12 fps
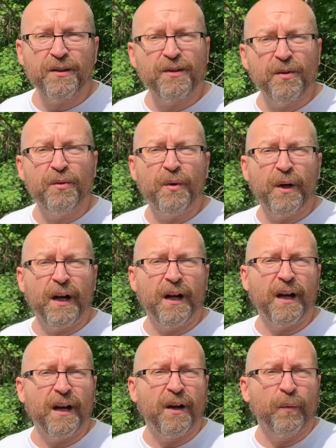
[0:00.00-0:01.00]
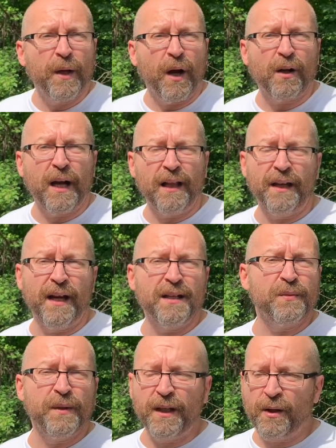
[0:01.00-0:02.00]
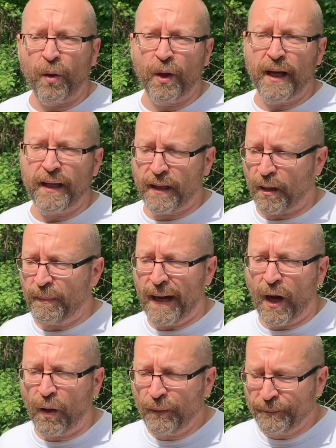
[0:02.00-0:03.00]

we are colonized with E. coli in our bowel.